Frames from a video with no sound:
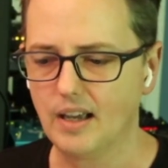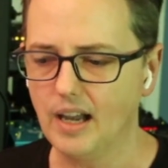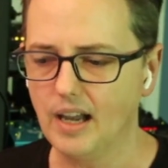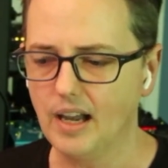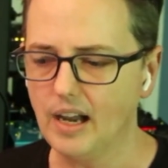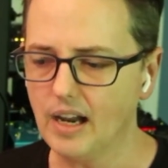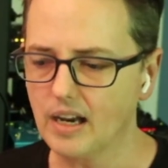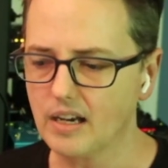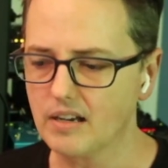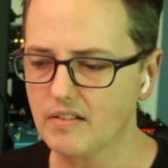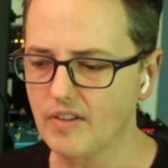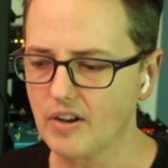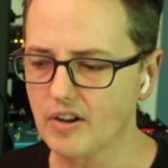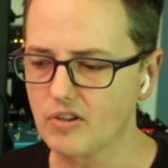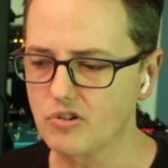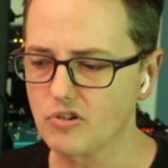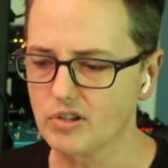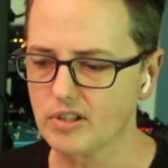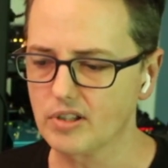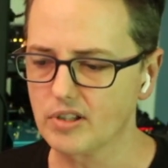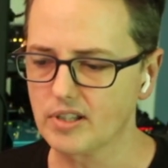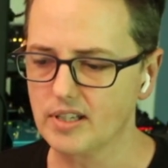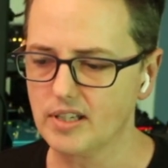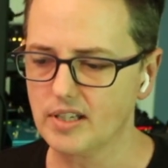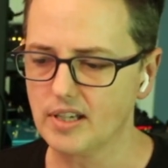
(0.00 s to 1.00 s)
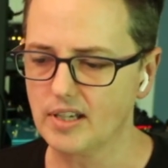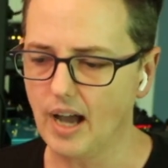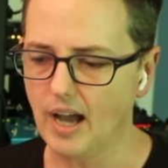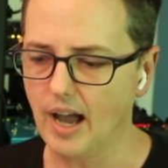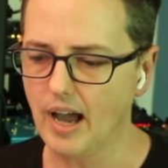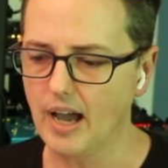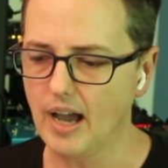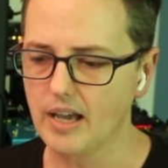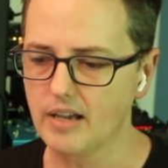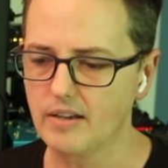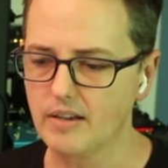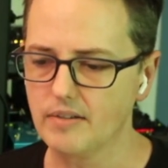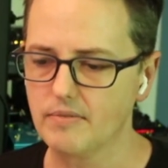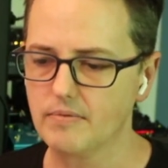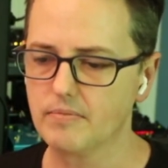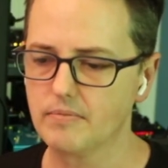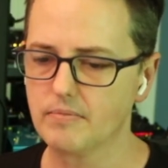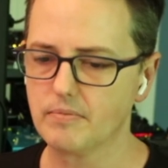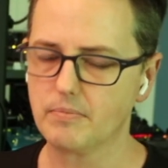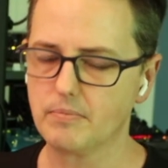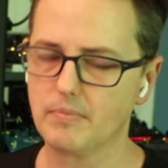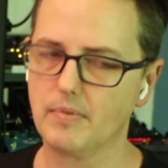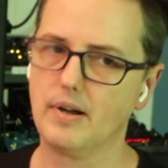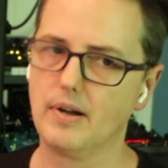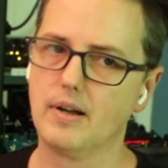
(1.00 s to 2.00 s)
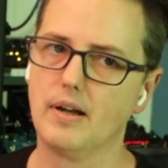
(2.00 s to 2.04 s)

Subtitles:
and eventually I'm